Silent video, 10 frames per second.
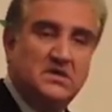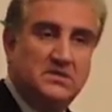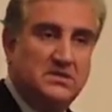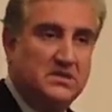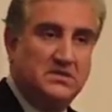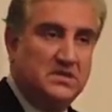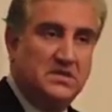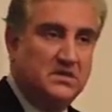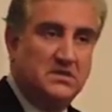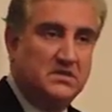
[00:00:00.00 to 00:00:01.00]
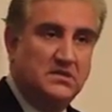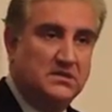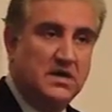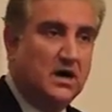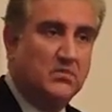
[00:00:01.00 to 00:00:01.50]
The
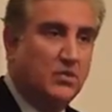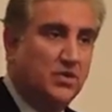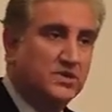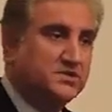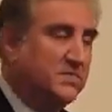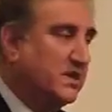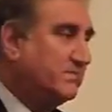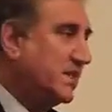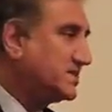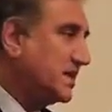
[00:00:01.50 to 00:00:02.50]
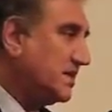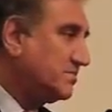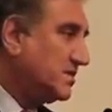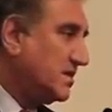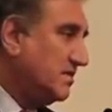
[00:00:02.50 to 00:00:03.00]
young boys being picked
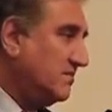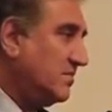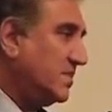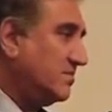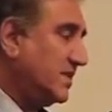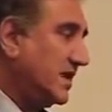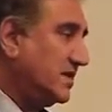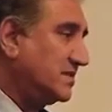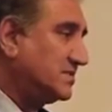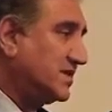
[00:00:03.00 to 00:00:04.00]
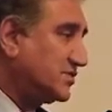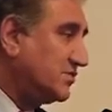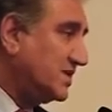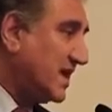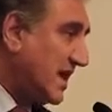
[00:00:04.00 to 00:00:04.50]
up, women being
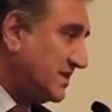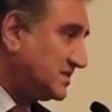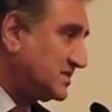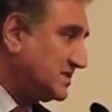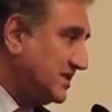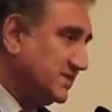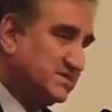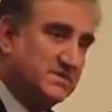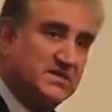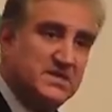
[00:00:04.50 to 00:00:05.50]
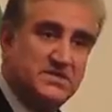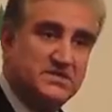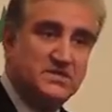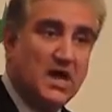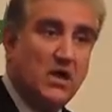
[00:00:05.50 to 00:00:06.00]
sexually harassed is
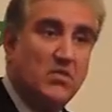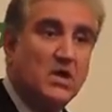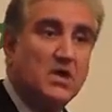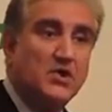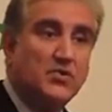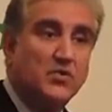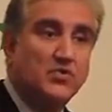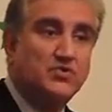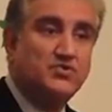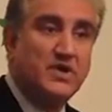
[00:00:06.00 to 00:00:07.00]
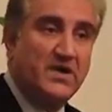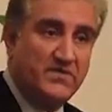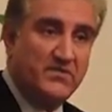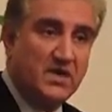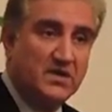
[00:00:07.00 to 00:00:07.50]
now known to
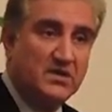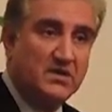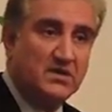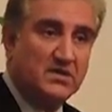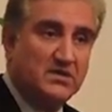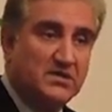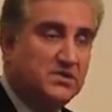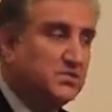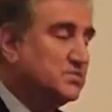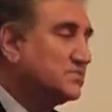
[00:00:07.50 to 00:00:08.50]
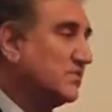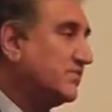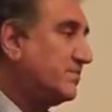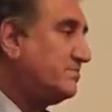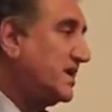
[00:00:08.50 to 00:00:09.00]
everyone. The use
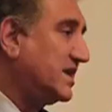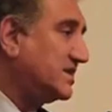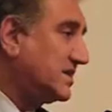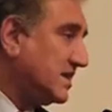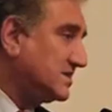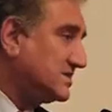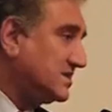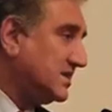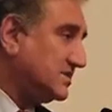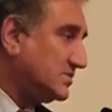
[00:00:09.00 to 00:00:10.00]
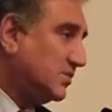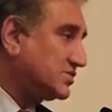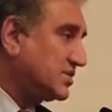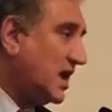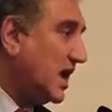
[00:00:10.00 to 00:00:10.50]
of pellet guns is not
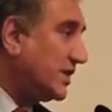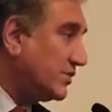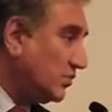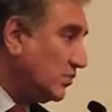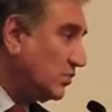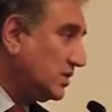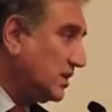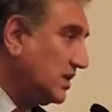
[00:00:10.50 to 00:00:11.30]
unknown.